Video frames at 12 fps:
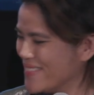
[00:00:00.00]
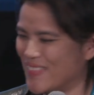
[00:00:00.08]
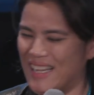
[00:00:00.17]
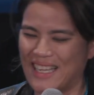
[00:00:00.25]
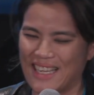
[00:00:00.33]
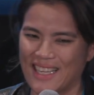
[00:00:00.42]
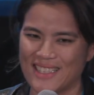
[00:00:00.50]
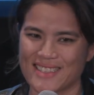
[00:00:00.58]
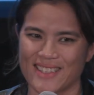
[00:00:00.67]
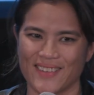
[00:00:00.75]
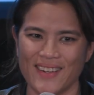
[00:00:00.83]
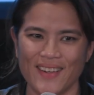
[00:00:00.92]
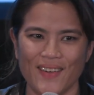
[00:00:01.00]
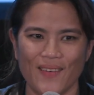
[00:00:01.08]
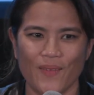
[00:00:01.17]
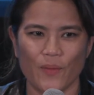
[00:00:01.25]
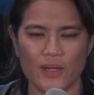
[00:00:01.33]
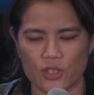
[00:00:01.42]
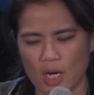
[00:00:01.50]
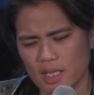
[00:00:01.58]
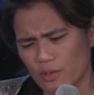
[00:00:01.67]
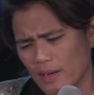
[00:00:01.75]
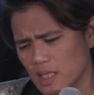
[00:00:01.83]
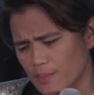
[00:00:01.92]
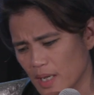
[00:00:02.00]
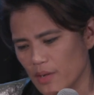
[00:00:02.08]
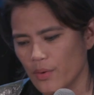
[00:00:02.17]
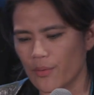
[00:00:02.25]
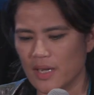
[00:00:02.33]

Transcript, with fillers: towards making it. So we tried to raise money.